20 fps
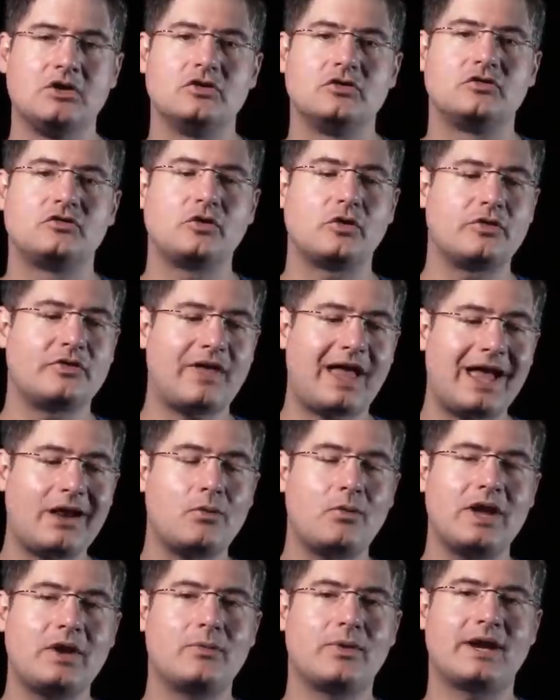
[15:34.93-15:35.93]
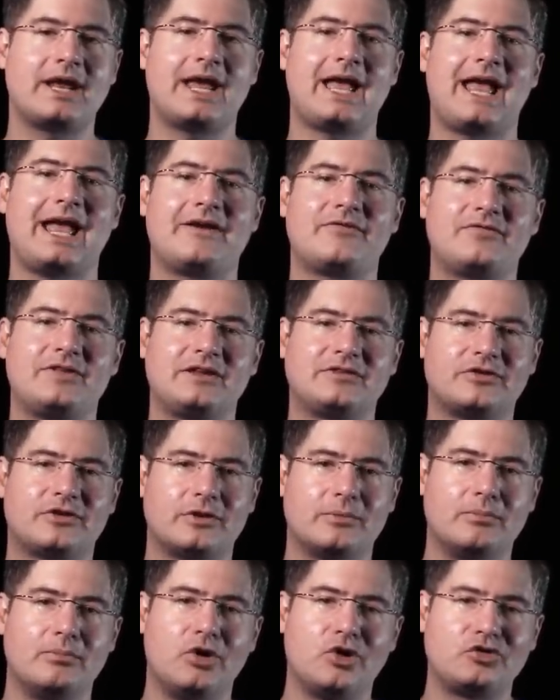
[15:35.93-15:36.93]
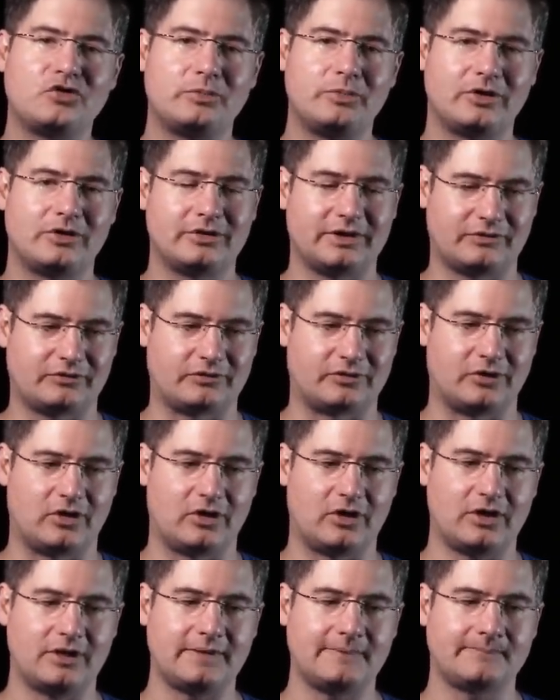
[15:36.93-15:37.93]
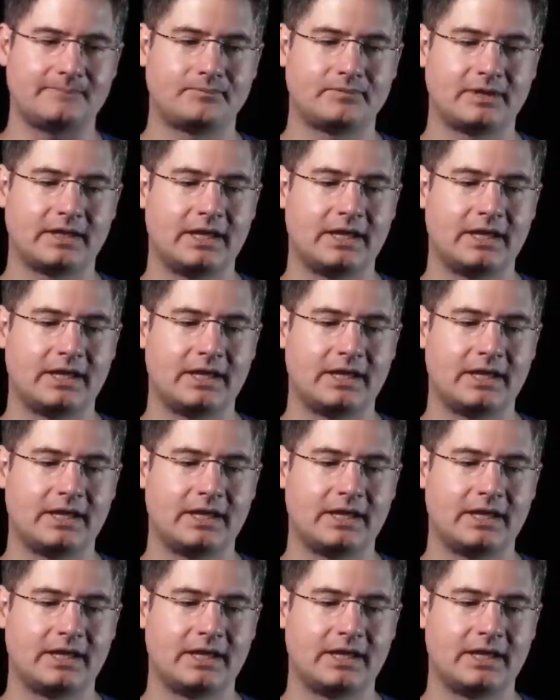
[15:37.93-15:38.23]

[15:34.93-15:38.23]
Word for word: So that way, when I have things that are multiple glyphs long,